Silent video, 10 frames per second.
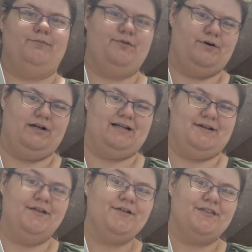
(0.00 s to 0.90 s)
put
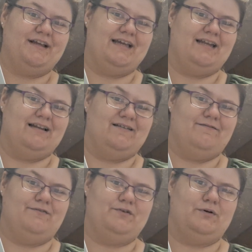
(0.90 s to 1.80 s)
another thing in
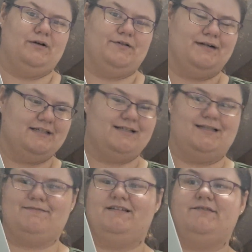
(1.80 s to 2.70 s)
for the
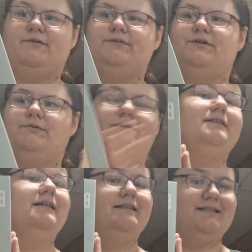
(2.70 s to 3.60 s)
Renaissance Festival, so you will
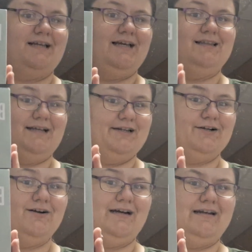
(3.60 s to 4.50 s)
see this again
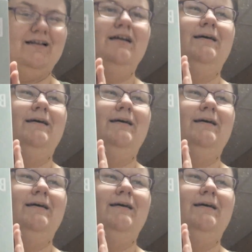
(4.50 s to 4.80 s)
later on.